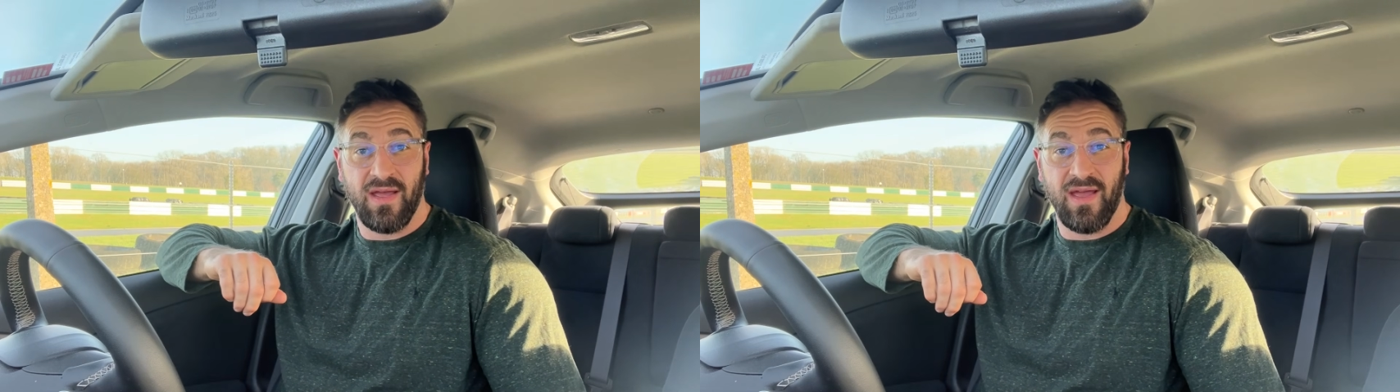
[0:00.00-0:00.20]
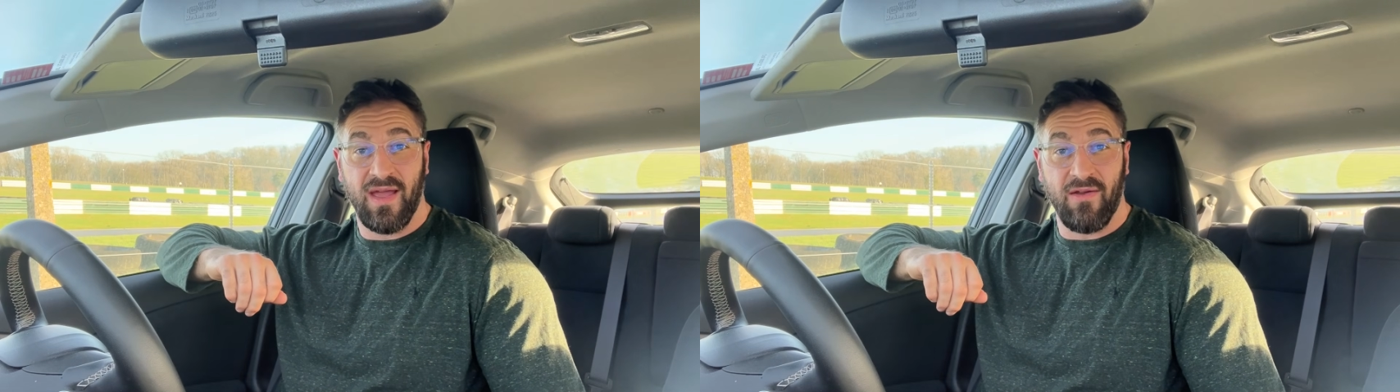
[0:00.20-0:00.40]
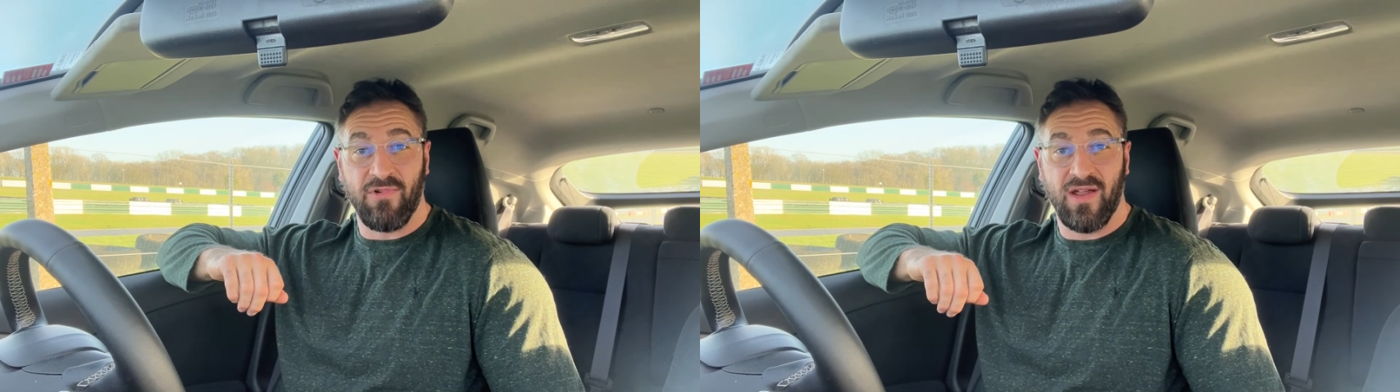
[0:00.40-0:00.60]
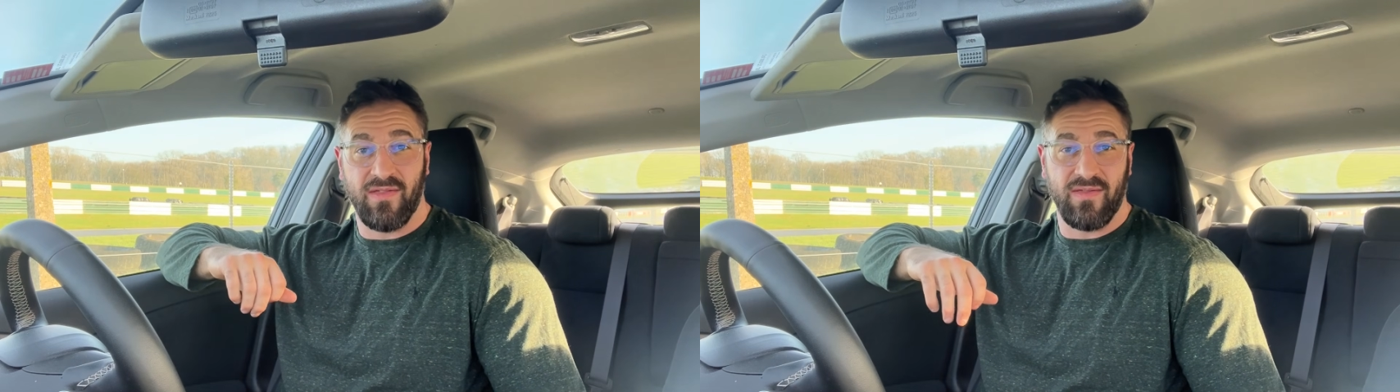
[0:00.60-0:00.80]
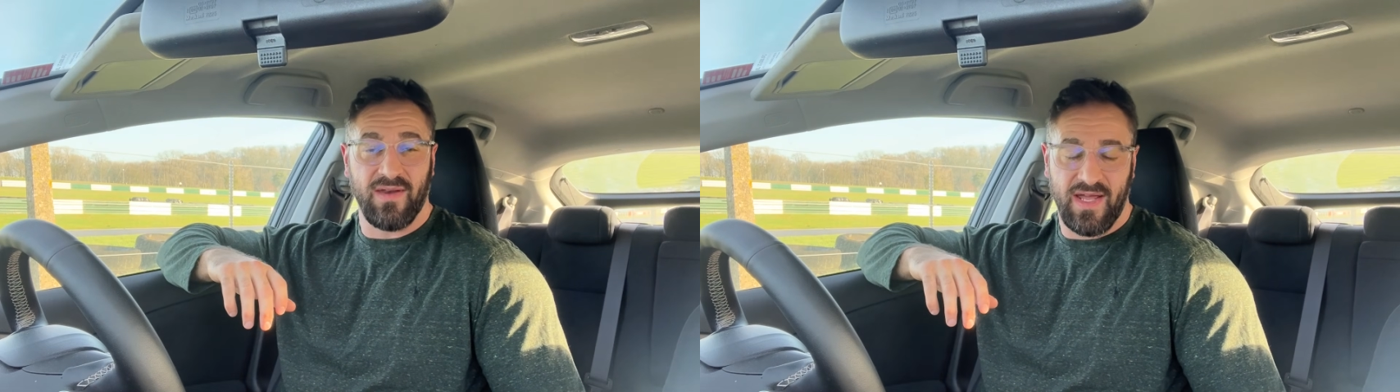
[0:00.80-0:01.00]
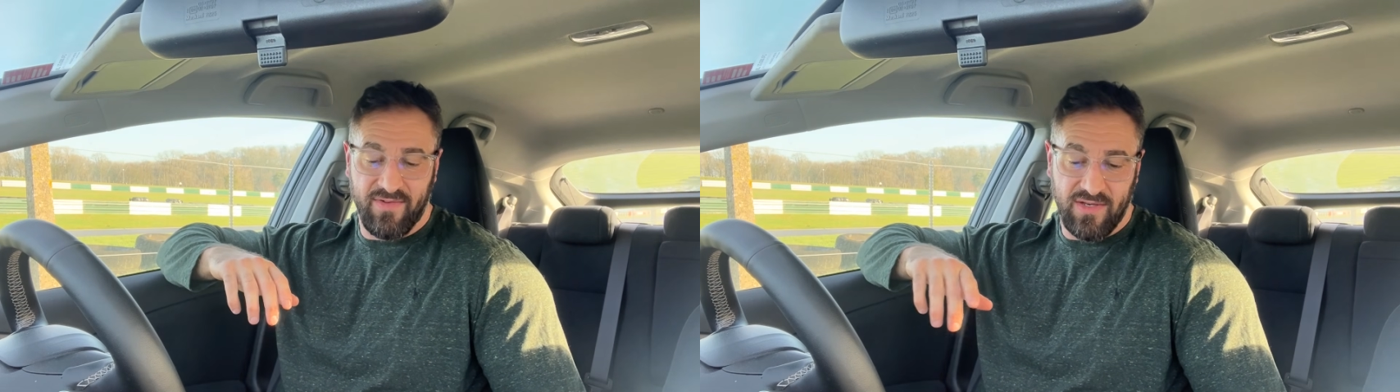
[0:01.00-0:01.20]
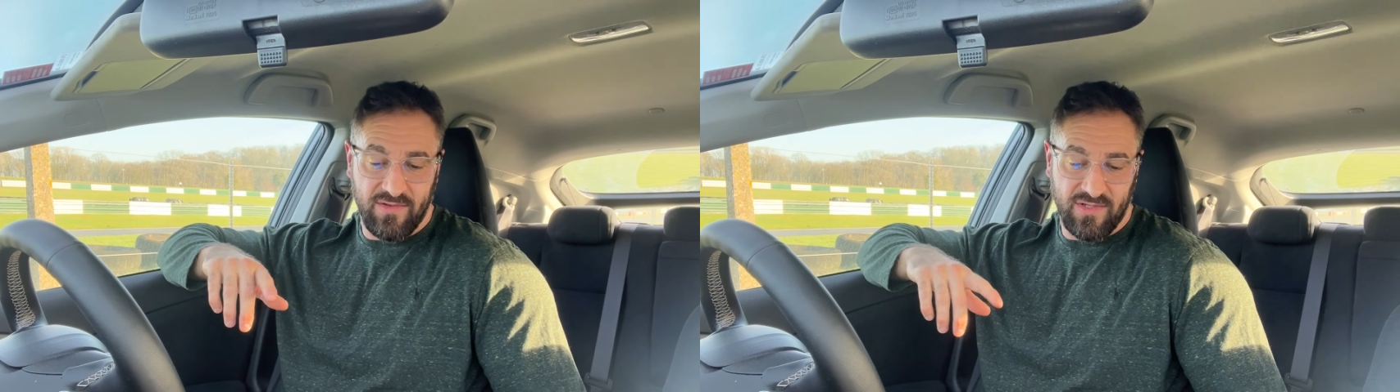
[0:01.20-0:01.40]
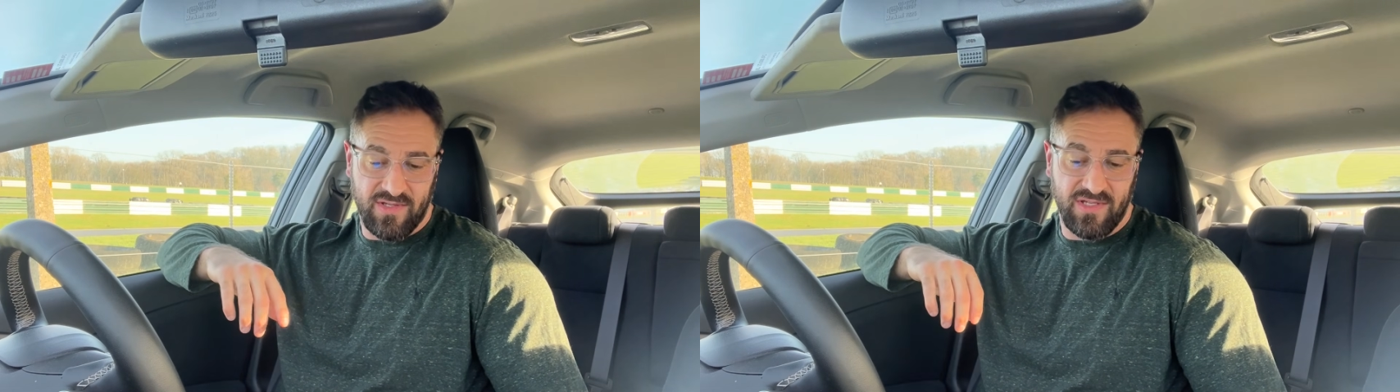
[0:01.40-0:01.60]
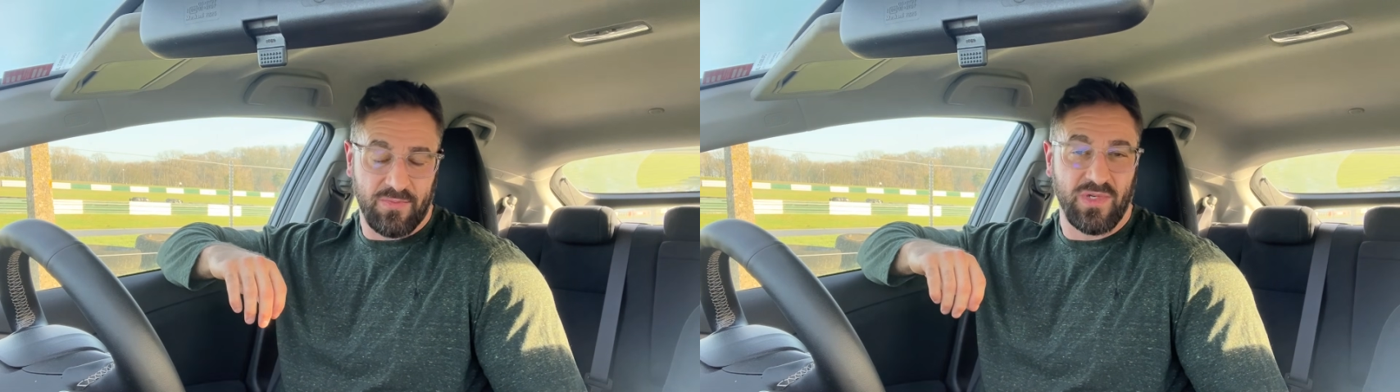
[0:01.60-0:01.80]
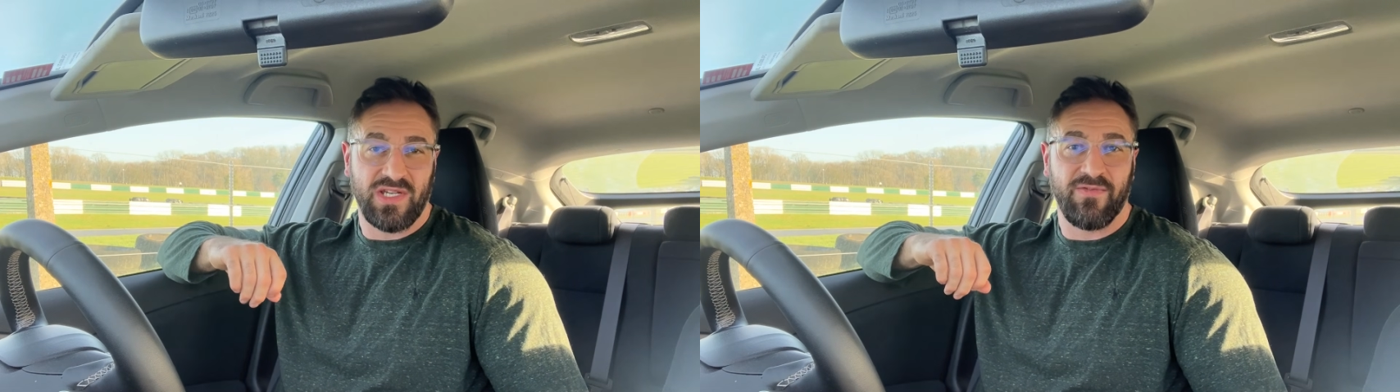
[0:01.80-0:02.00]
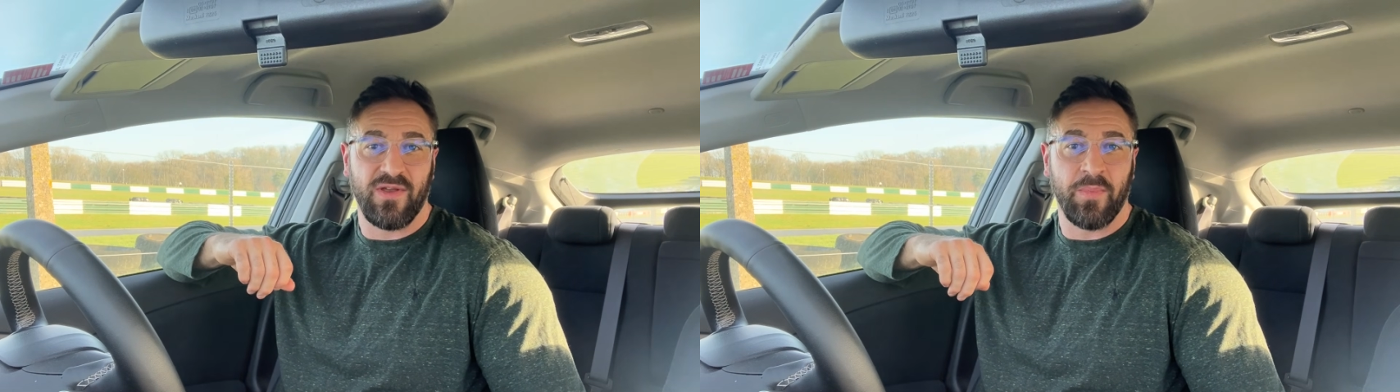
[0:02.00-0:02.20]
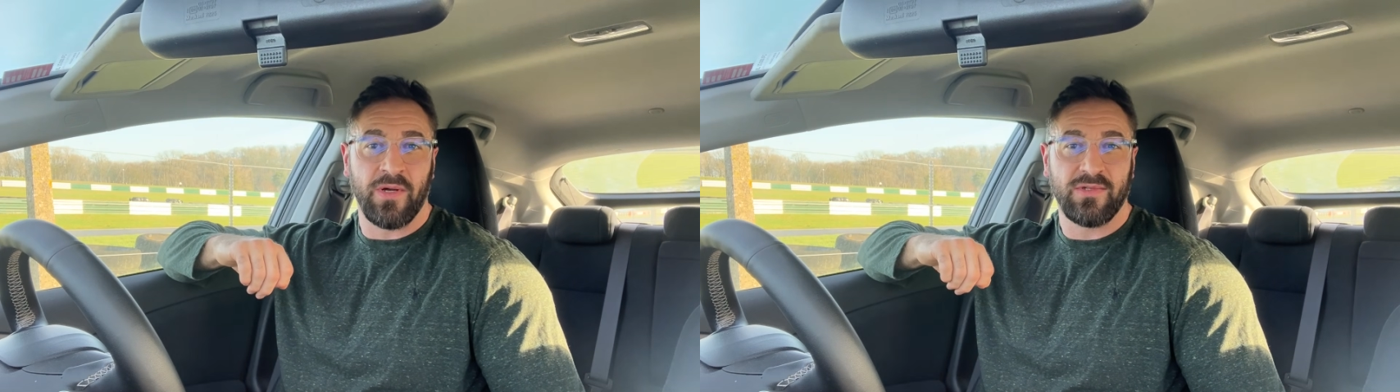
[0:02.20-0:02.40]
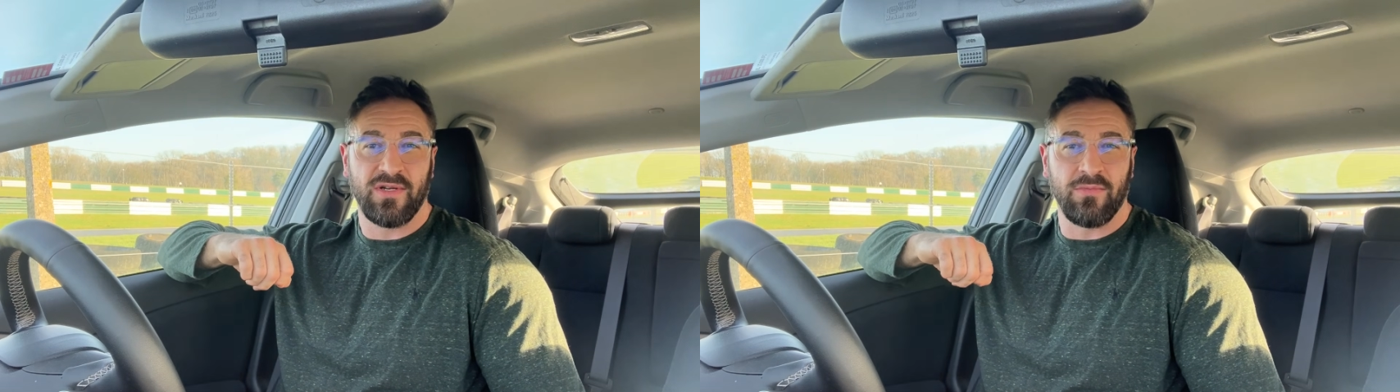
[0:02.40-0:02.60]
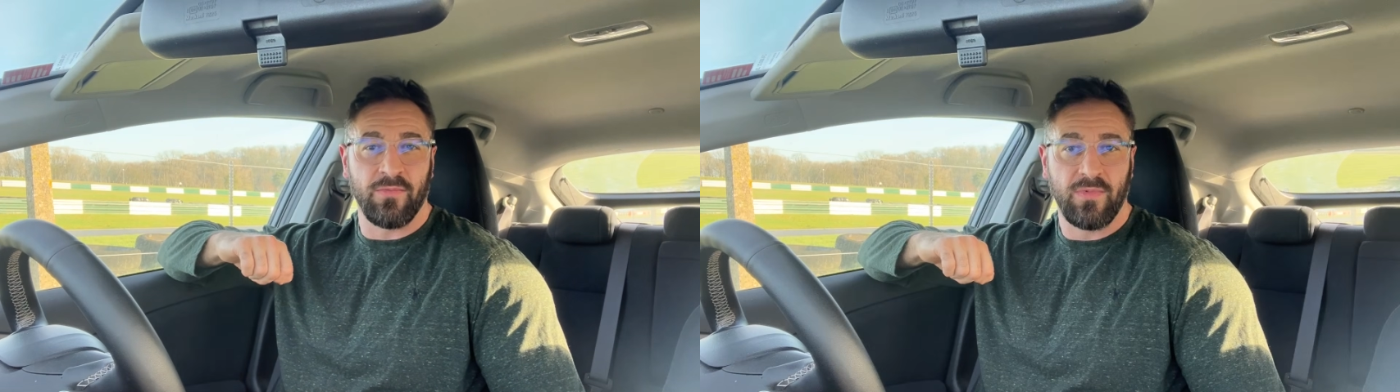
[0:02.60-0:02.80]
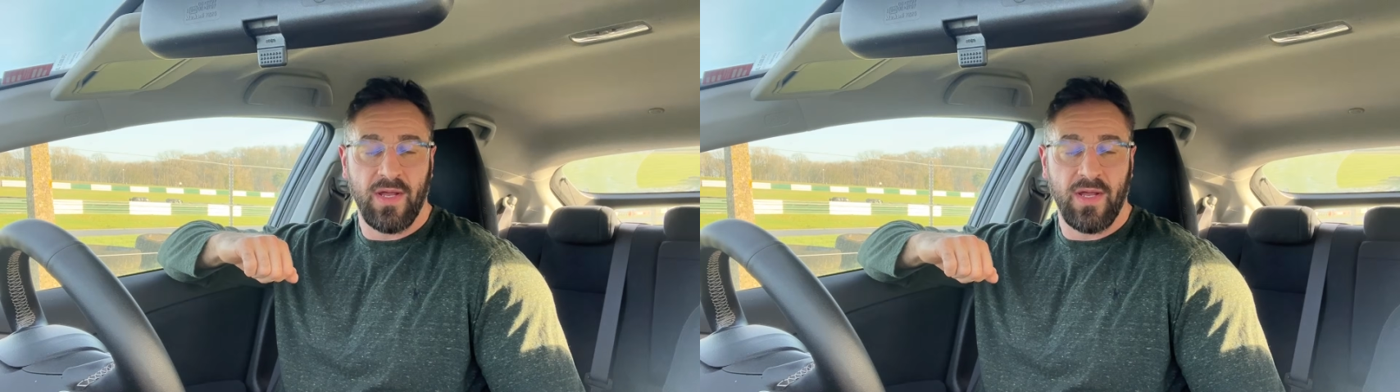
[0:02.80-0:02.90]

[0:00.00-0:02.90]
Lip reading: rather than having just the specific bolt-on